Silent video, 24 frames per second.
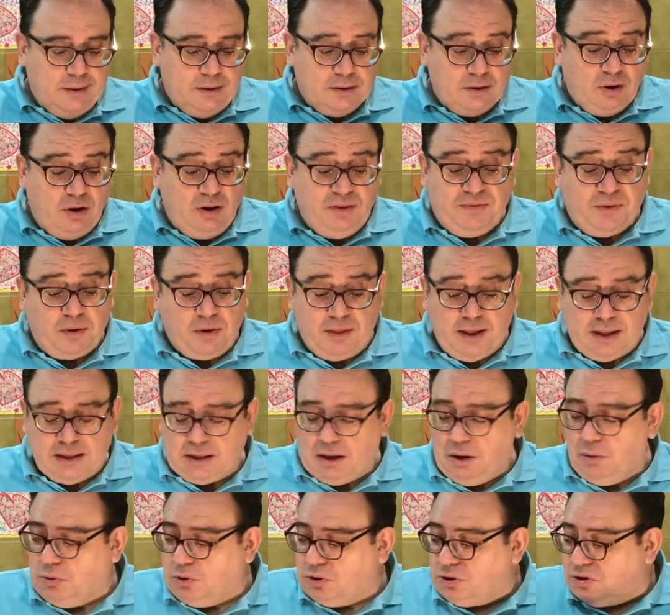So for that
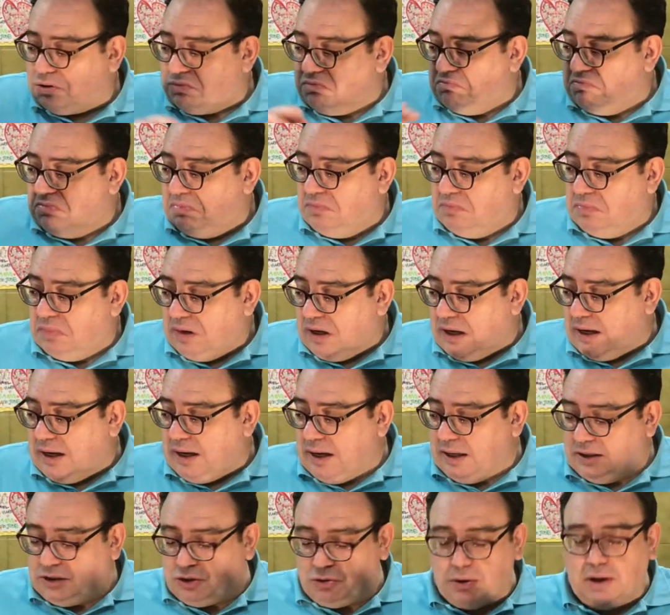
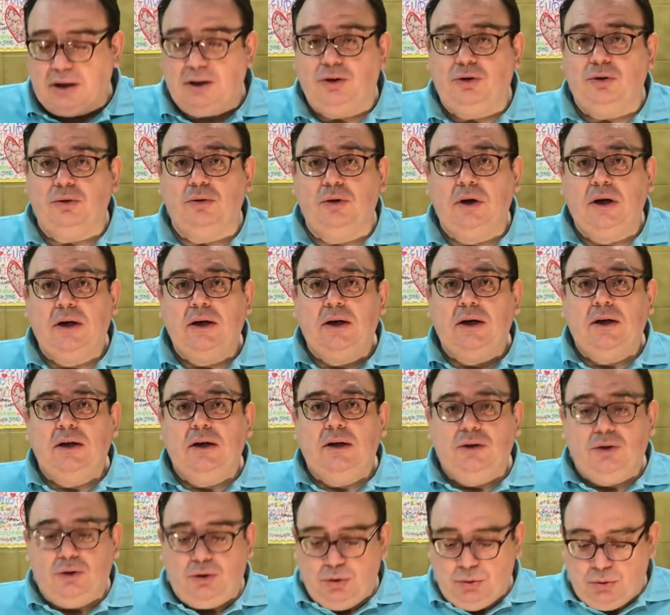I tried to
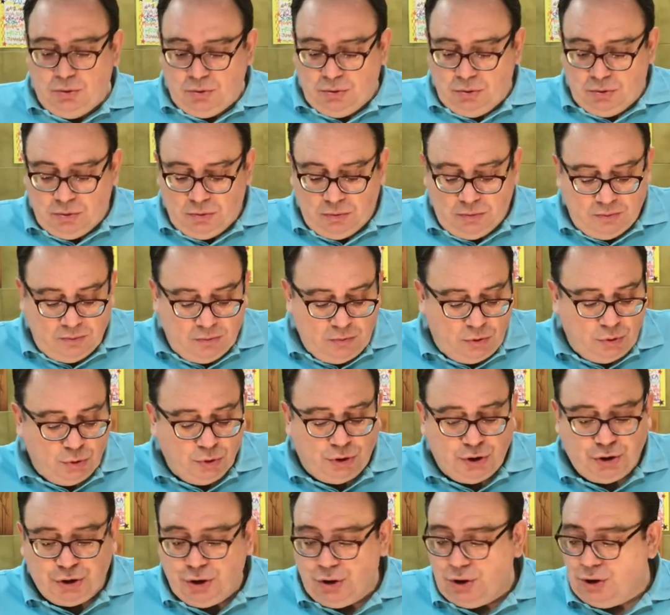
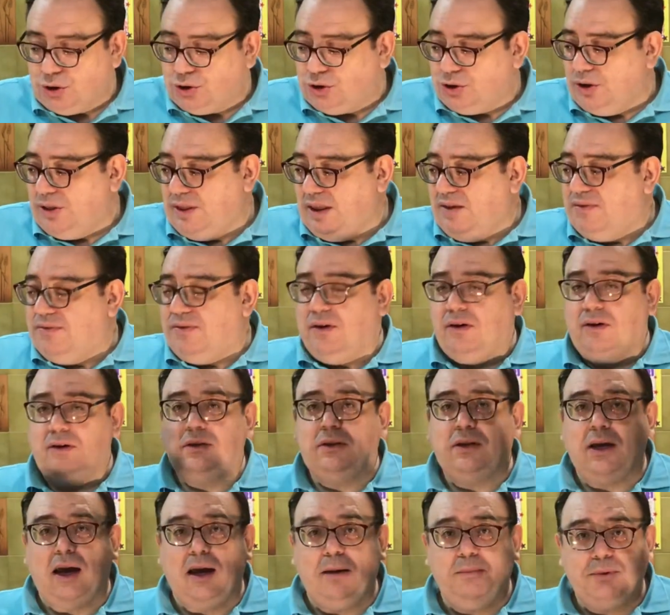search
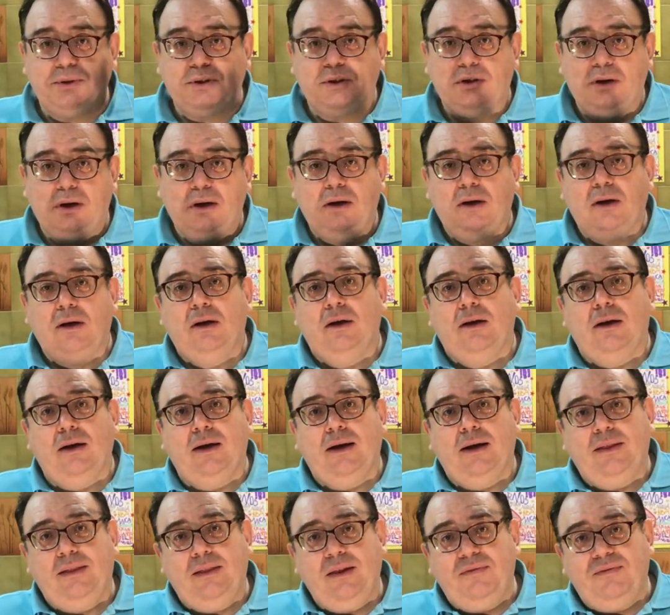different types,
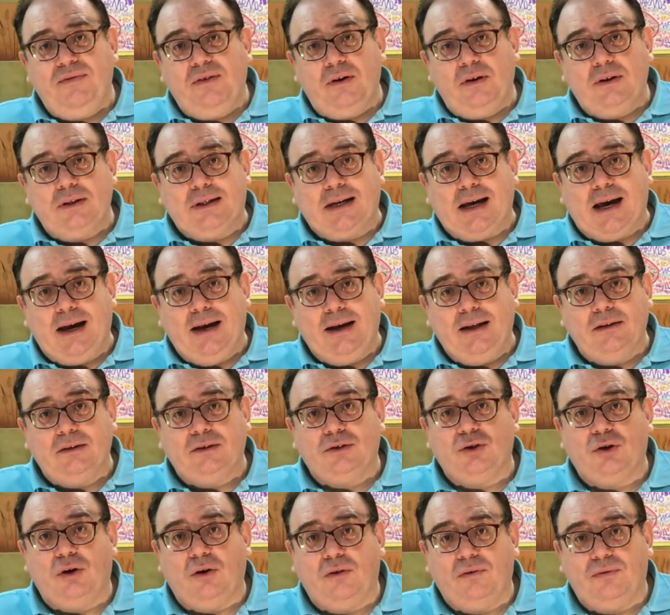different
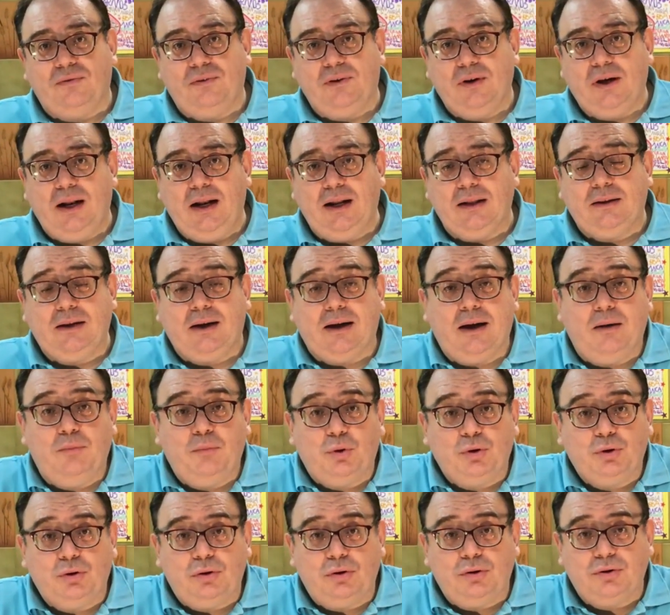kinds of electrical
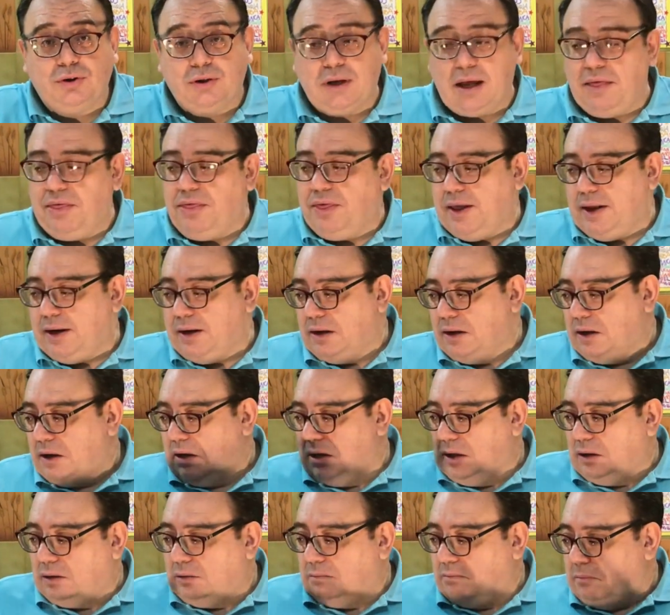motors, and then
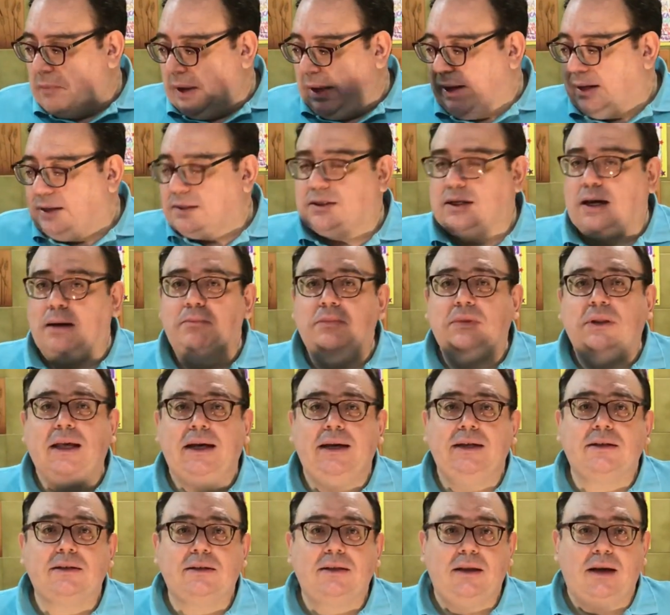make some
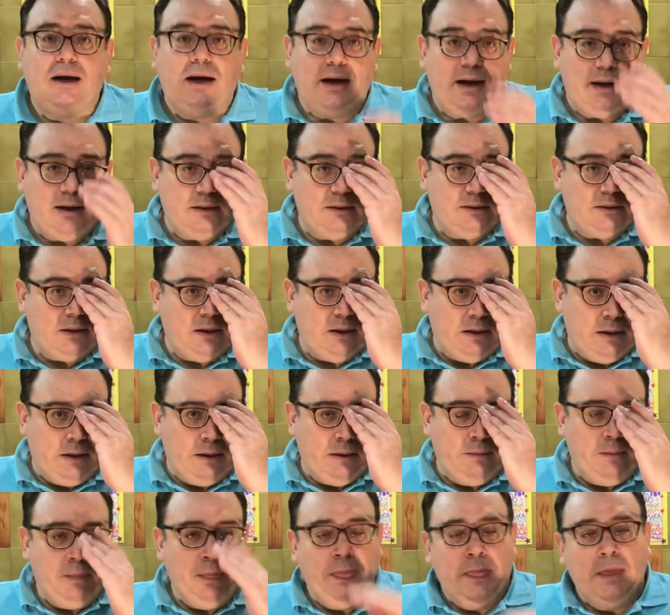tests and
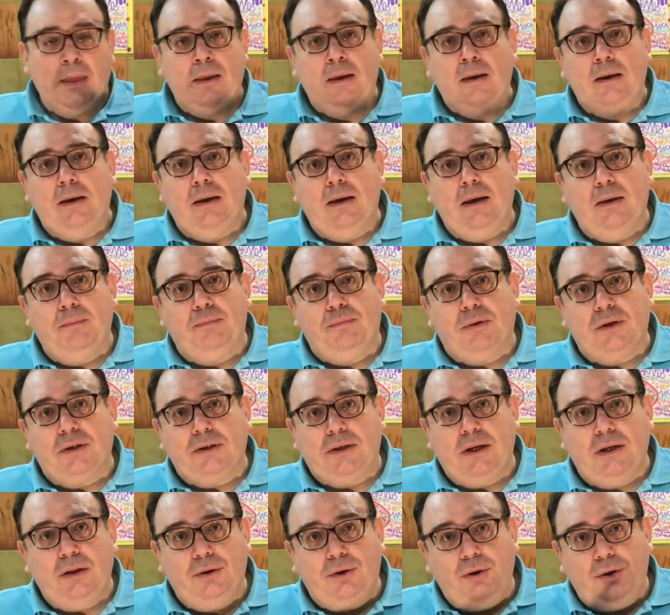
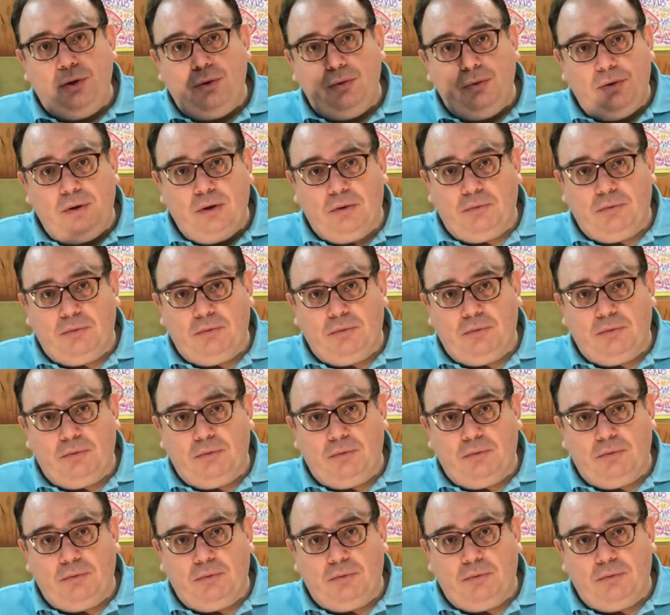present to you